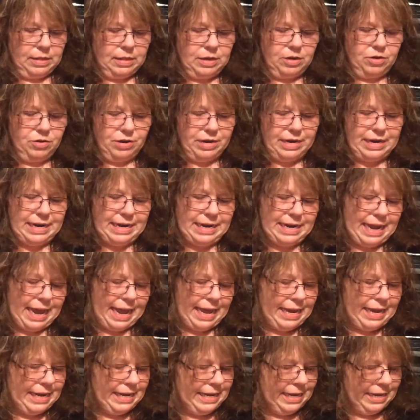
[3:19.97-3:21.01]
The green
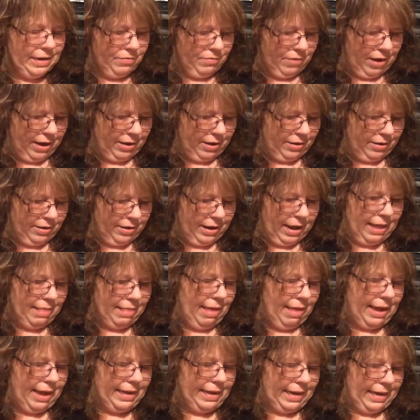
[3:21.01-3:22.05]
alien record. I
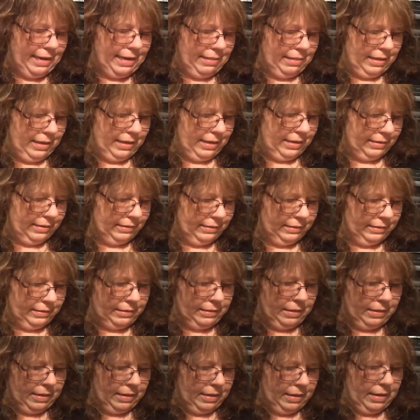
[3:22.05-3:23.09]
like
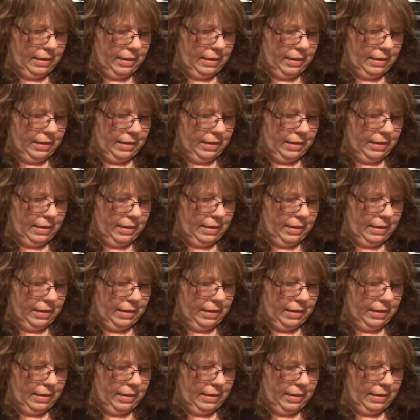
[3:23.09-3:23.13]
aliens.